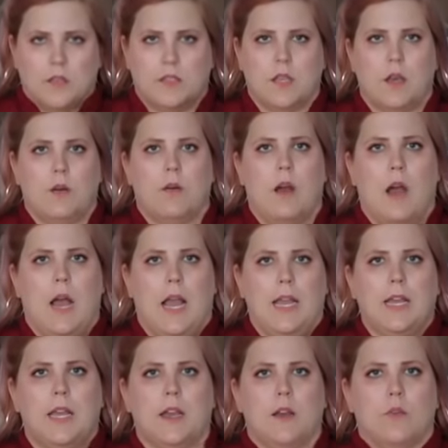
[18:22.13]
So
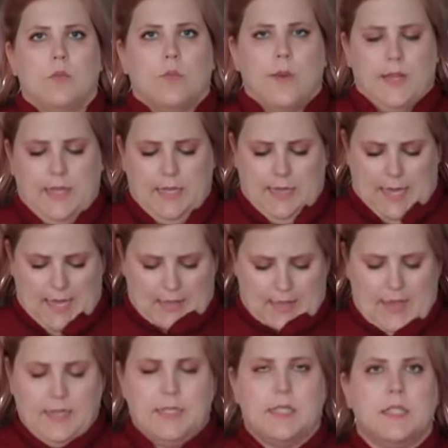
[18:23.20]
I really like
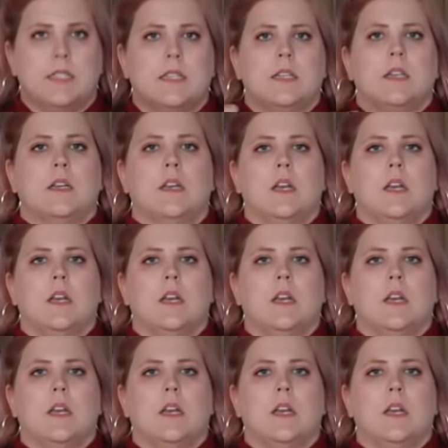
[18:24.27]
this.